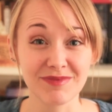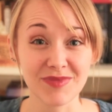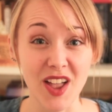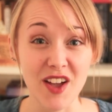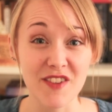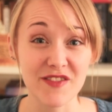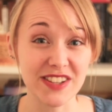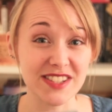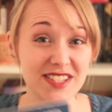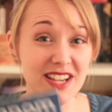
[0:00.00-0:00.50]

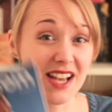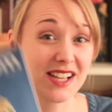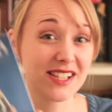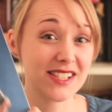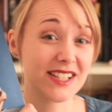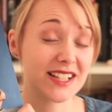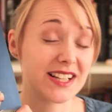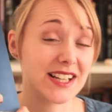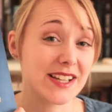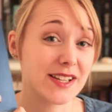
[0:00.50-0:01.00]

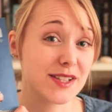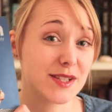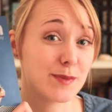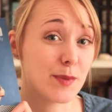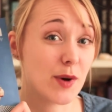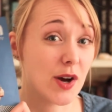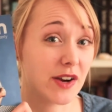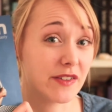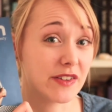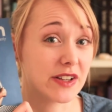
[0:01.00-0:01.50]
fantastically
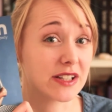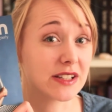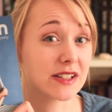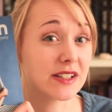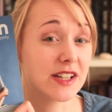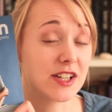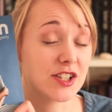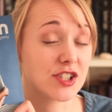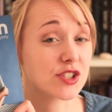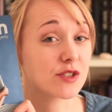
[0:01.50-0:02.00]

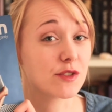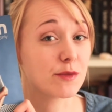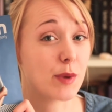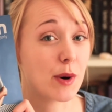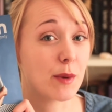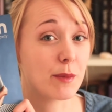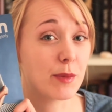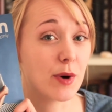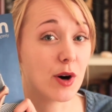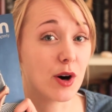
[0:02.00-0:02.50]
inspiring issue of
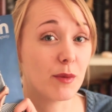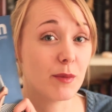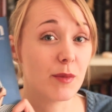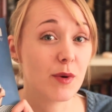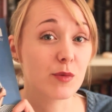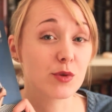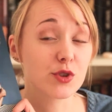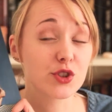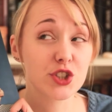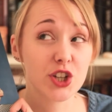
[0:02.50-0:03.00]
Pom Pom.
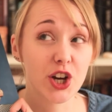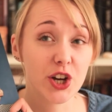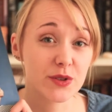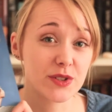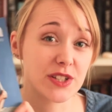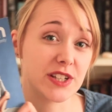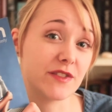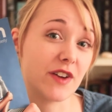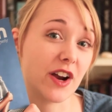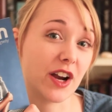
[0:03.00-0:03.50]
Would
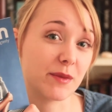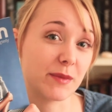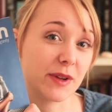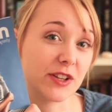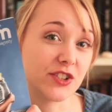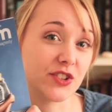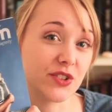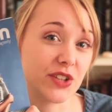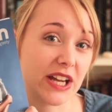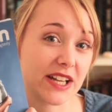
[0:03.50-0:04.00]
totally
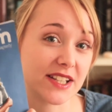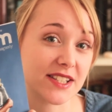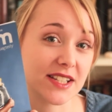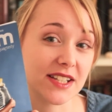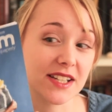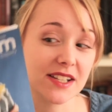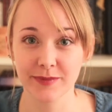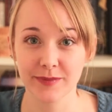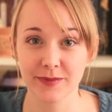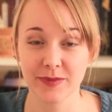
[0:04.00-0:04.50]
recommend you get
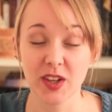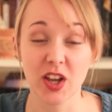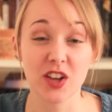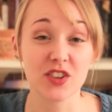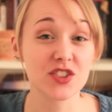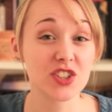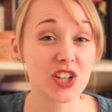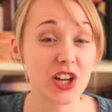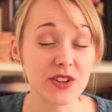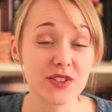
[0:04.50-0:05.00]
it.
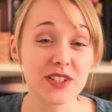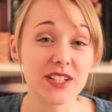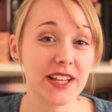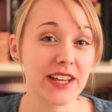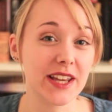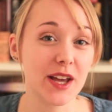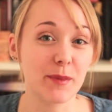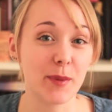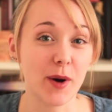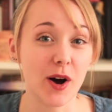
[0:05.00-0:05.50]

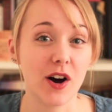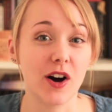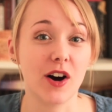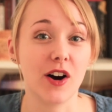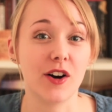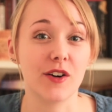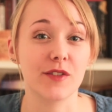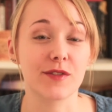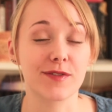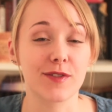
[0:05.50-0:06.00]
Totally
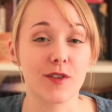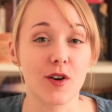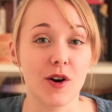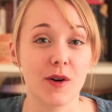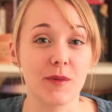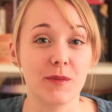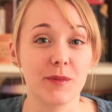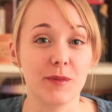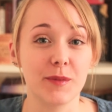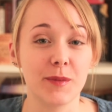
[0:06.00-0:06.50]
apart
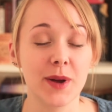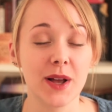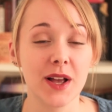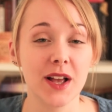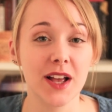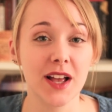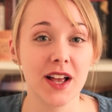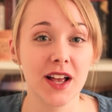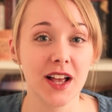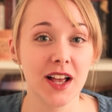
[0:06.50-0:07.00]
from
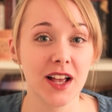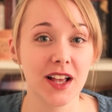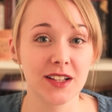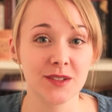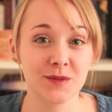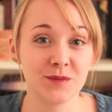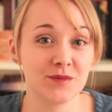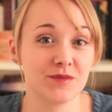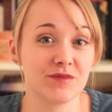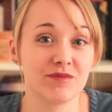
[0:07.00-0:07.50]

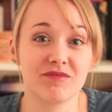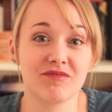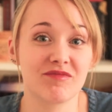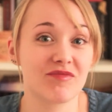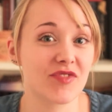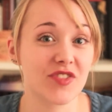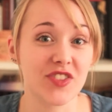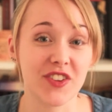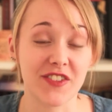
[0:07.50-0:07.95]
the